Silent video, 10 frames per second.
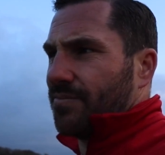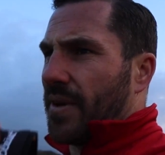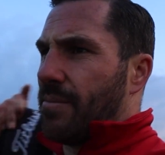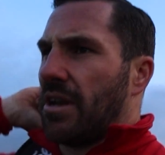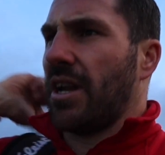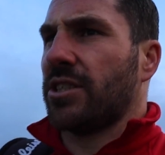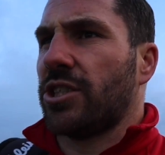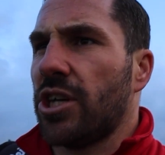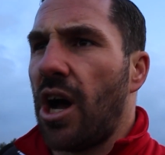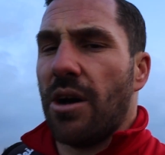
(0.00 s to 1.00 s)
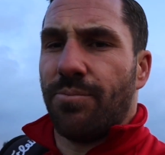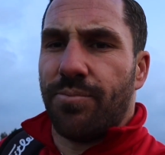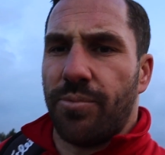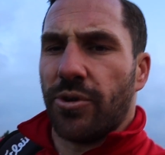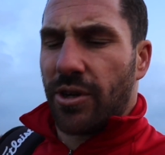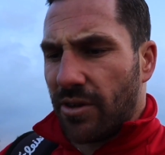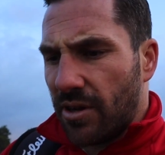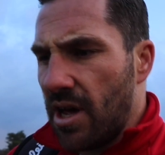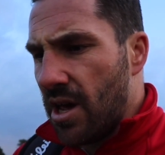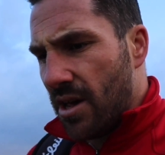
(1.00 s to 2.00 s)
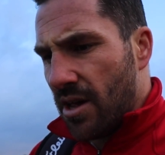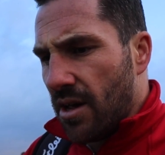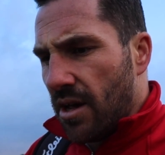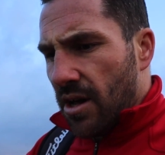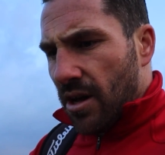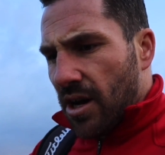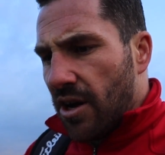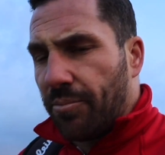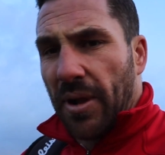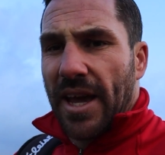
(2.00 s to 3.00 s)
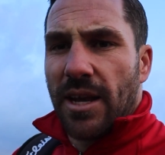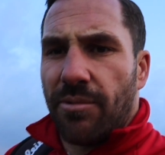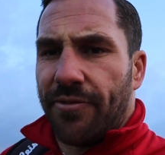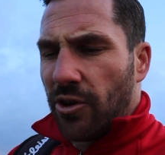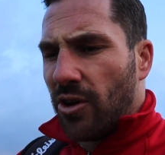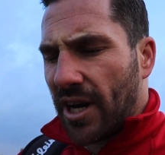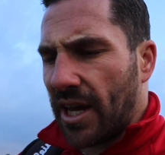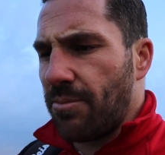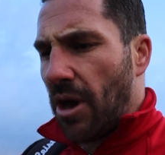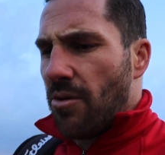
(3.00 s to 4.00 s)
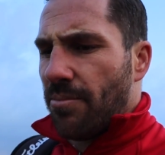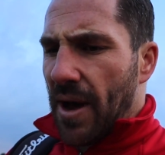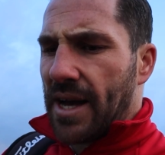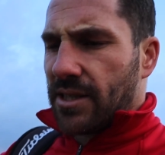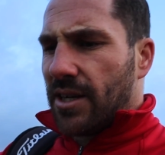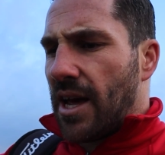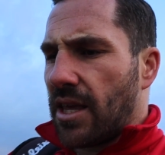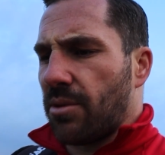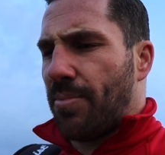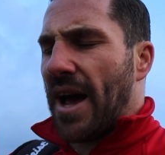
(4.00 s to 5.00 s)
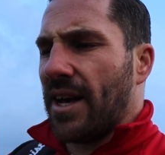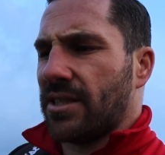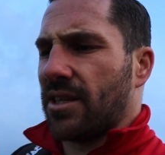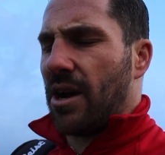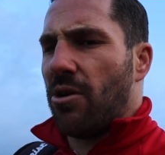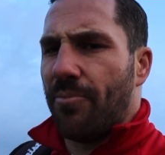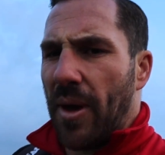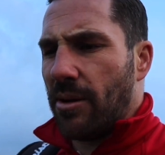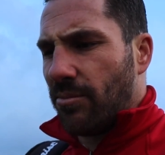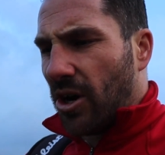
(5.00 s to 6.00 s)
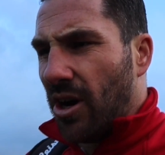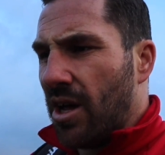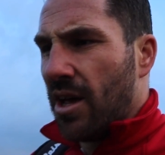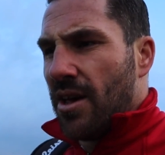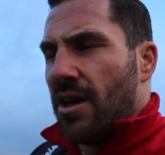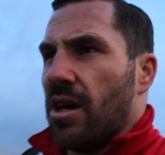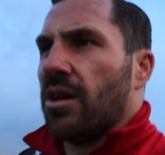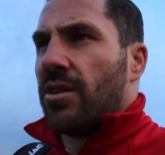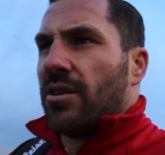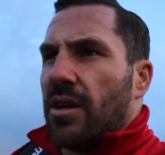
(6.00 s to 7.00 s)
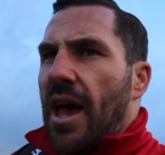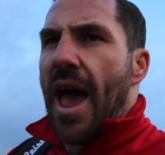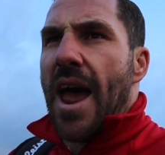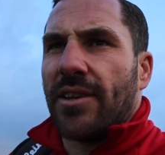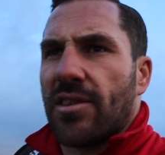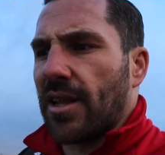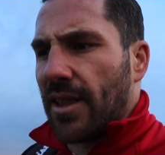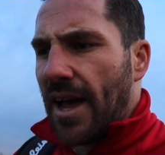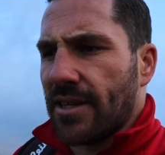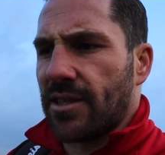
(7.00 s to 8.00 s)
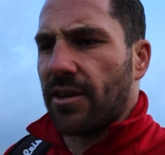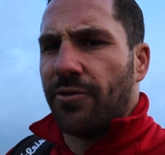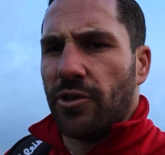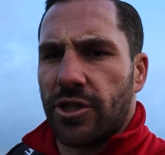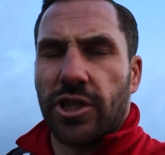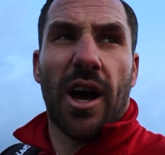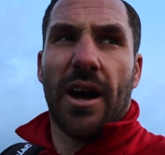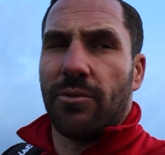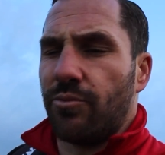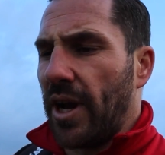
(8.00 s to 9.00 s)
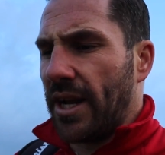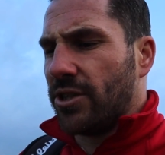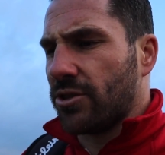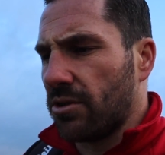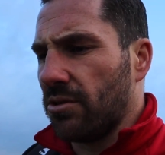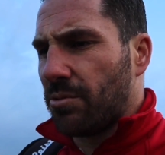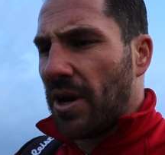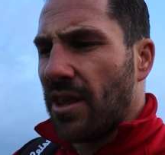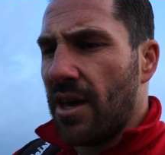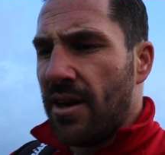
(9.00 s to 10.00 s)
I mean, that's a shot I wouldn't have played before. I keep going back to like the past and how I've been, but anything less than a full shot I really struggled with.